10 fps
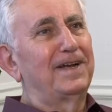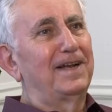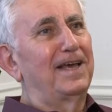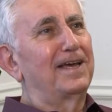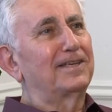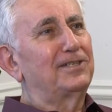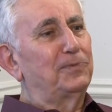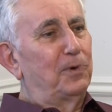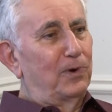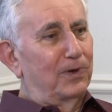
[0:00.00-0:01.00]
I like
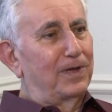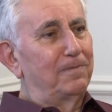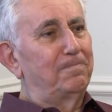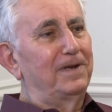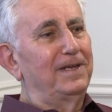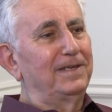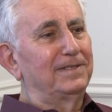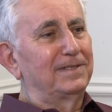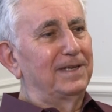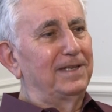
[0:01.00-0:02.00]
small
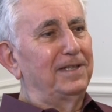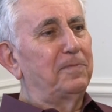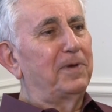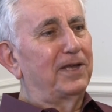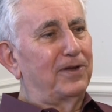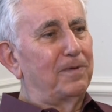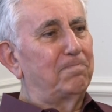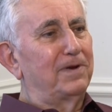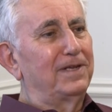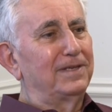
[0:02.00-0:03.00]
companies, and the big
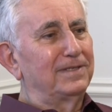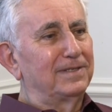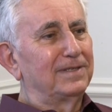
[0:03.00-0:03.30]
companies,